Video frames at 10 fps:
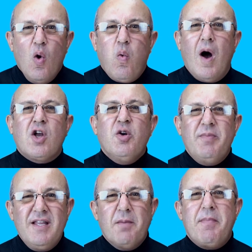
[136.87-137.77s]
what could
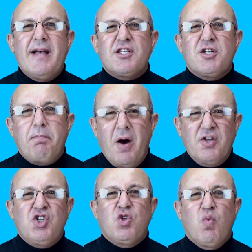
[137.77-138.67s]
be the best
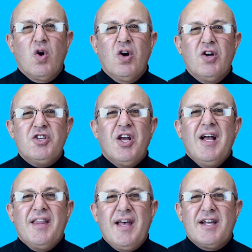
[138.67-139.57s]
punch word
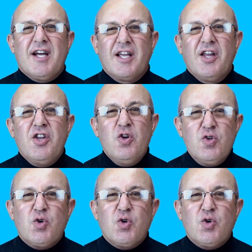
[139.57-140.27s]
that I can use?